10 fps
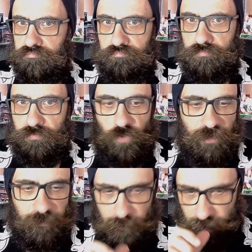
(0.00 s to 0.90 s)

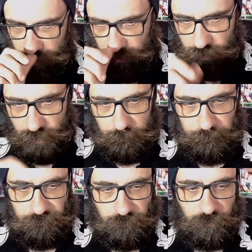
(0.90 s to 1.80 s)
whatever. So
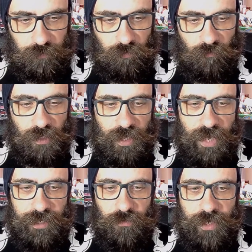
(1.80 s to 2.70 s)

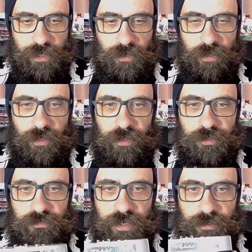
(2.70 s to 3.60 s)
you can call it a
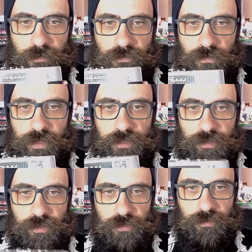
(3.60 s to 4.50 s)
rangefinder if you want
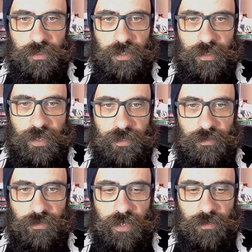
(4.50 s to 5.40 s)
to.
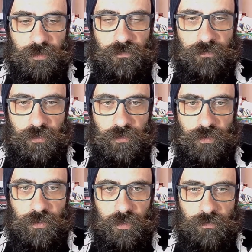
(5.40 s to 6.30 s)

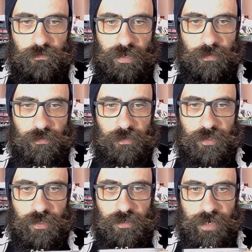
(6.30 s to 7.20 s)
You frame through
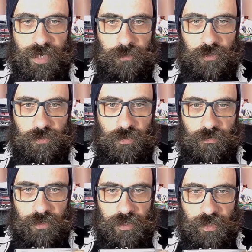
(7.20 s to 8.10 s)
here and you shoot
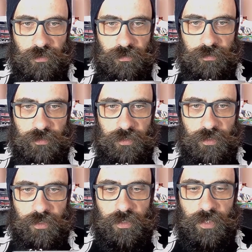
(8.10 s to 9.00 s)
through here.
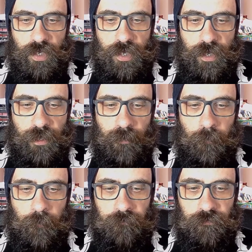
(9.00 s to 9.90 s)

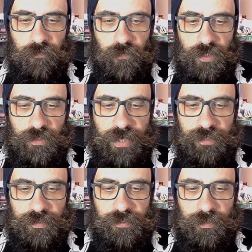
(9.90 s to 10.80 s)
It has
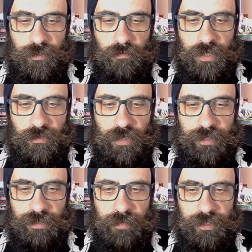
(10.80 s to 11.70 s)
a Selenium meter,
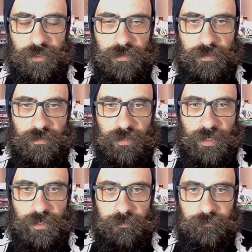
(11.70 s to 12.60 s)
as I mentioned.
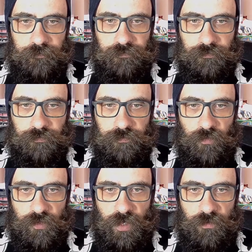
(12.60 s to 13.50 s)

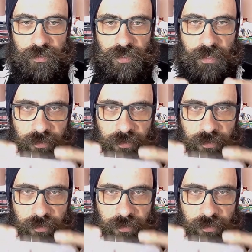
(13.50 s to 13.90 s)
Here is the meter